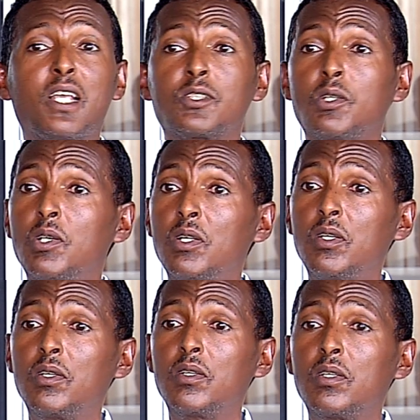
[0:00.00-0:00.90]

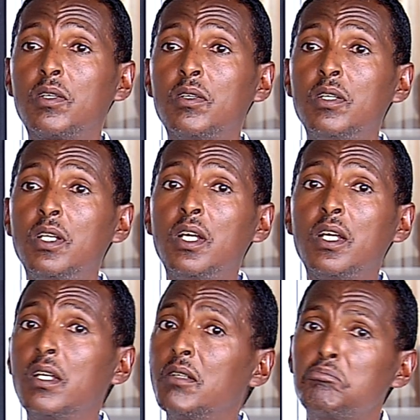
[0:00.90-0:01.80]
So
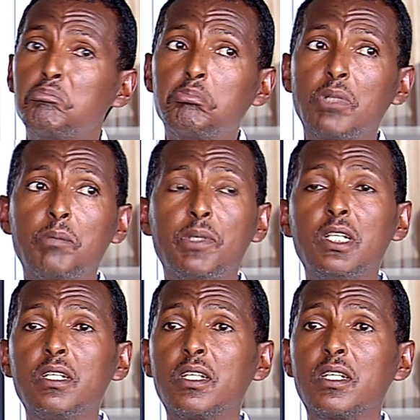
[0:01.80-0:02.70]
maybe
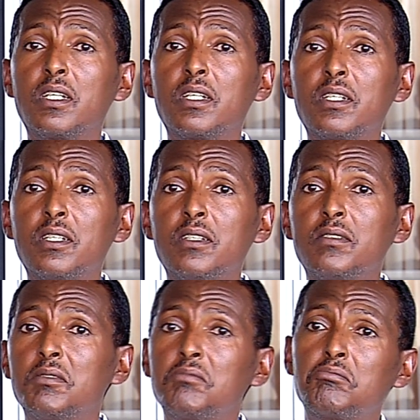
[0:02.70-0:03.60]

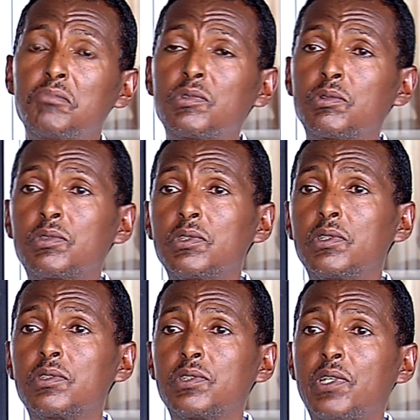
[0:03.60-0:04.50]
in
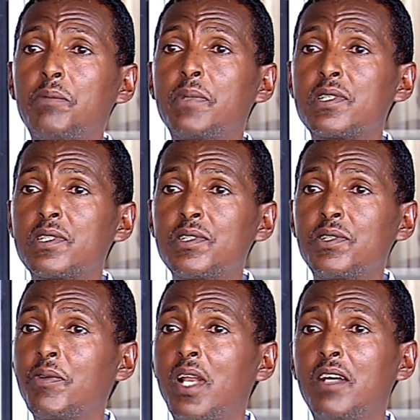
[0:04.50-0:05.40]
two, 3 months,
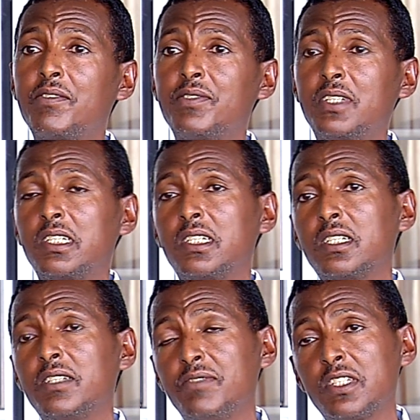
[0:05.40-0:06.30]
you will have
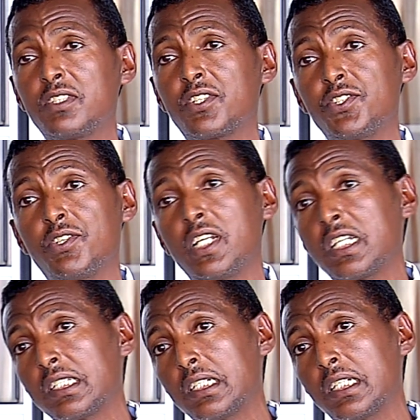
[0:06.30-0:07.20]
investors joining
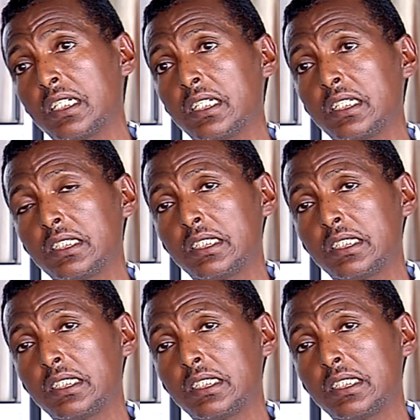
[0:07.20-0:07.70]
the